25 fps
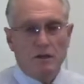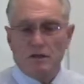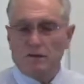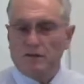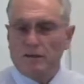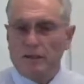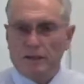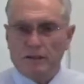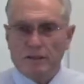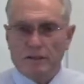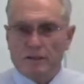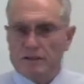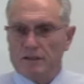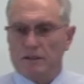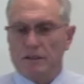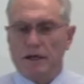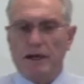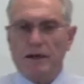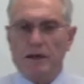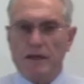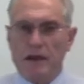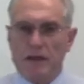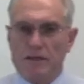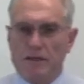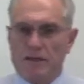You say, listen,
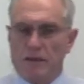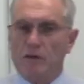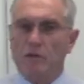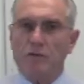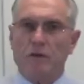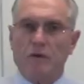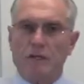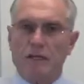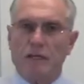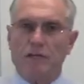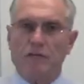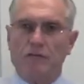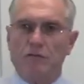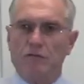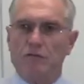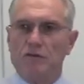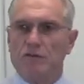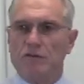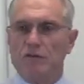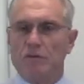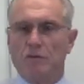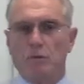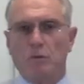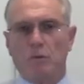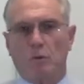I, I think we can get through
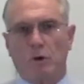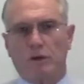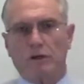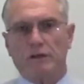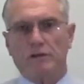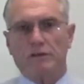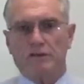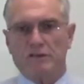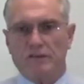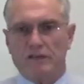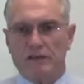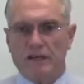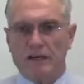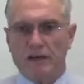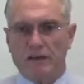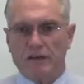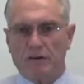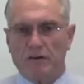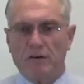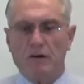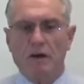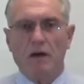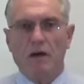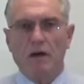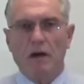this if we work on this
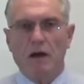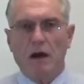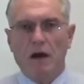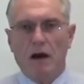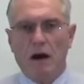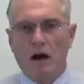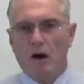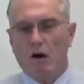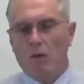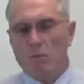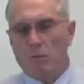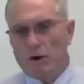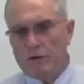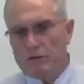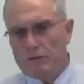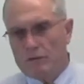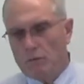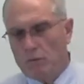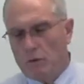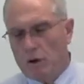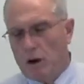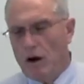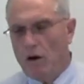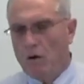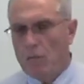together. How about
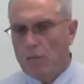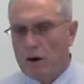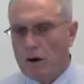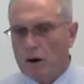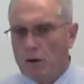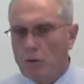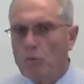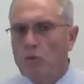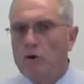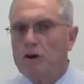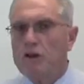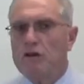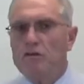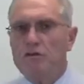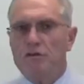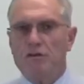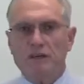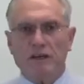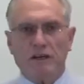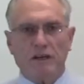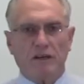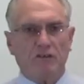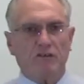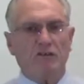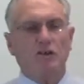how about it? What do you
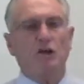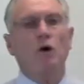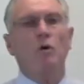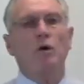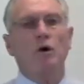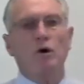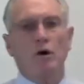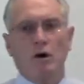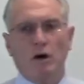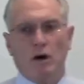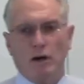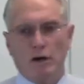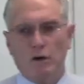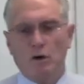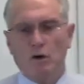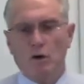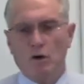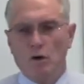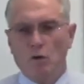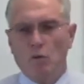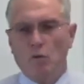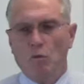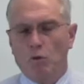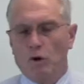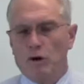think is going on?
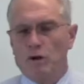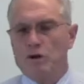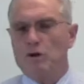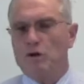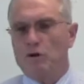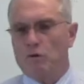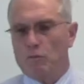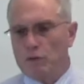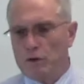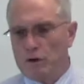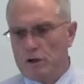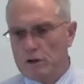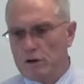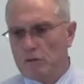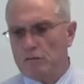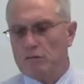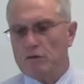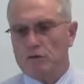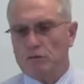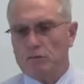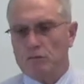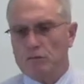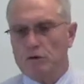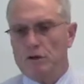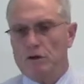What do, you what, do you
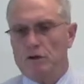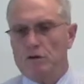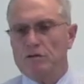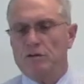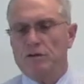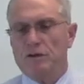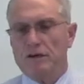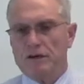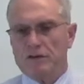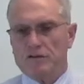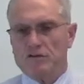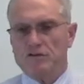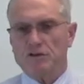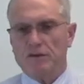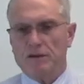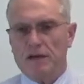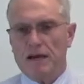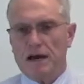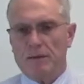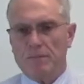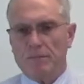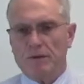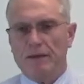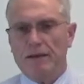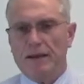what do you think should
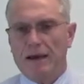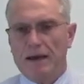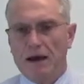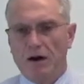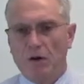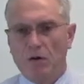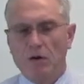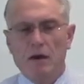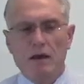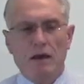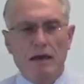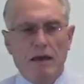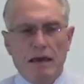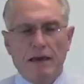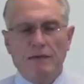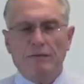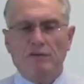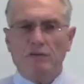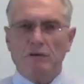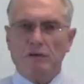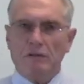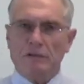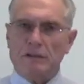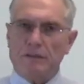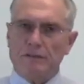happen now? And
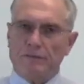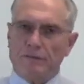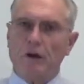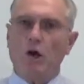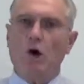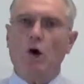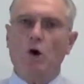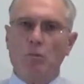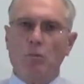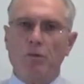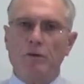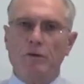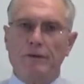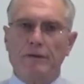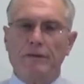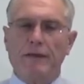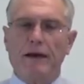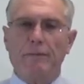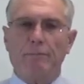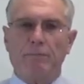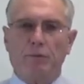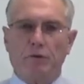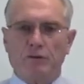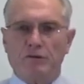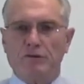sort of leave it open to
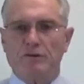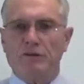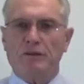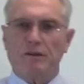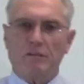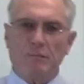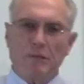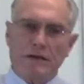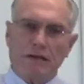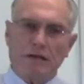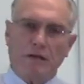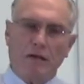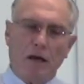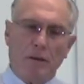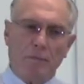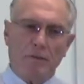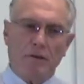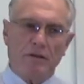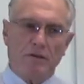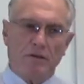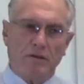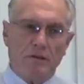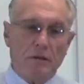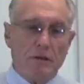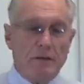that person to make
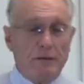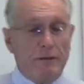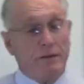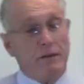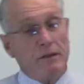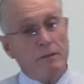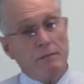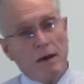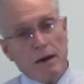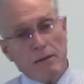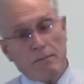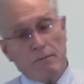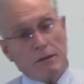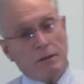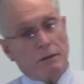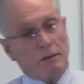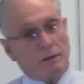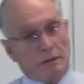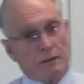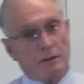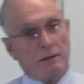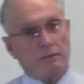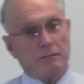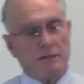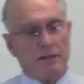comments. Now, they might be a
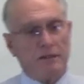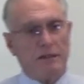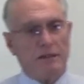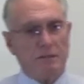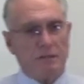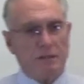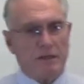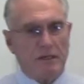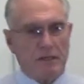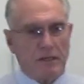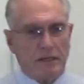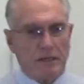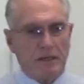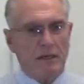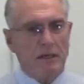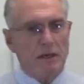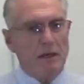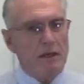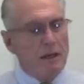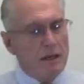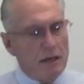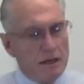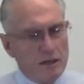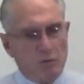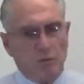little upset in the beginning,
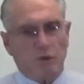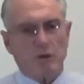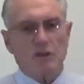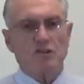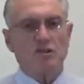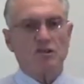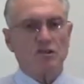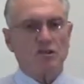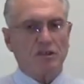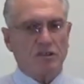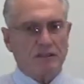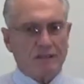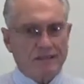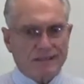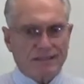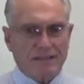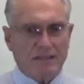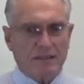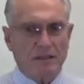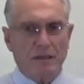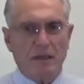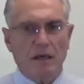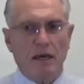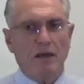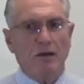and you want to just
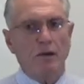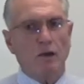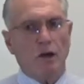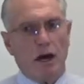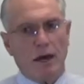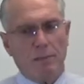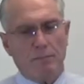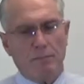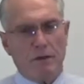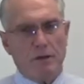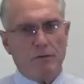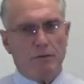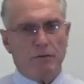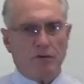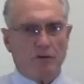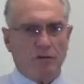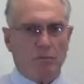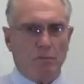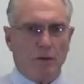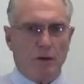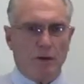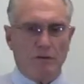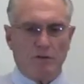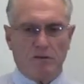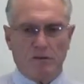listen and not be
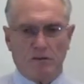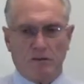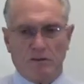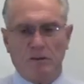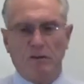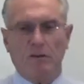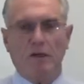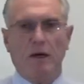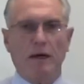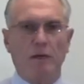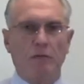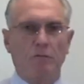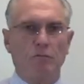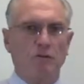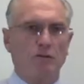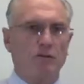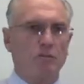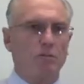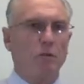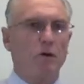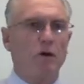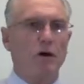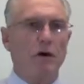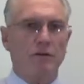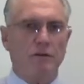responsive and not
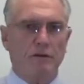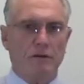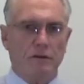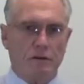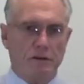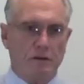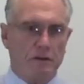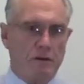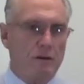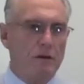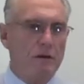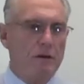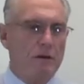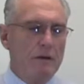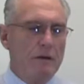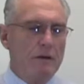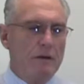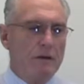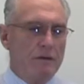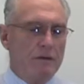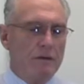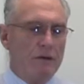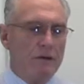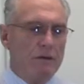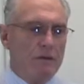respond to their,
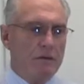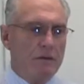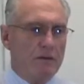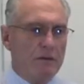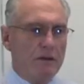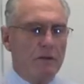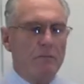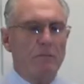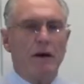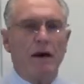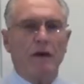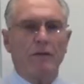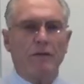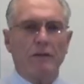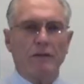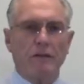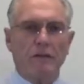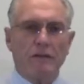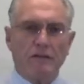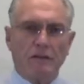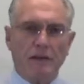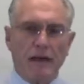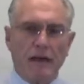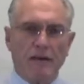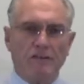the, them other
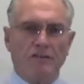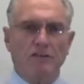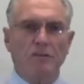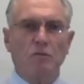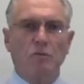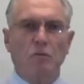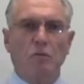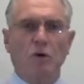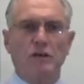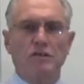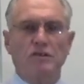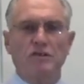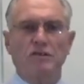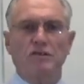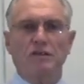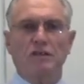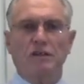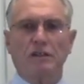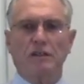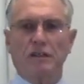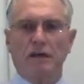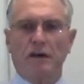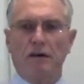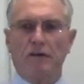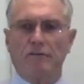than to ask them questions
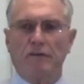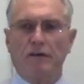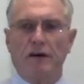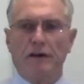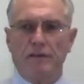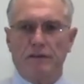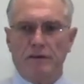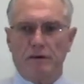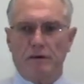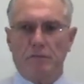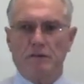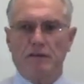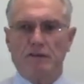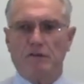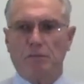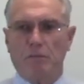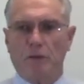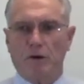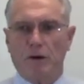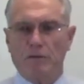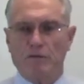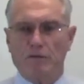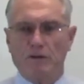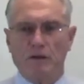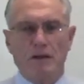to clarify their
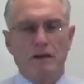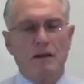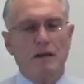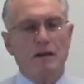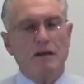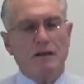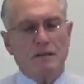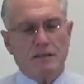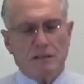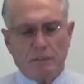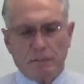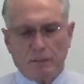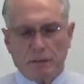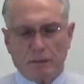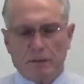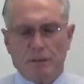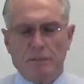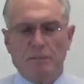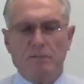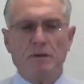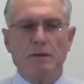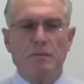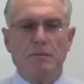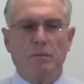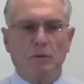response.
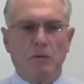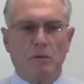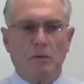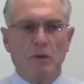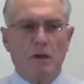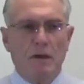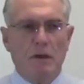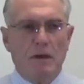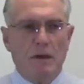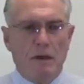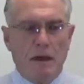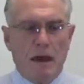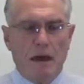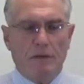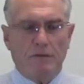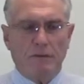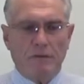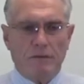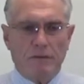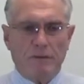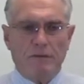Typically, people, after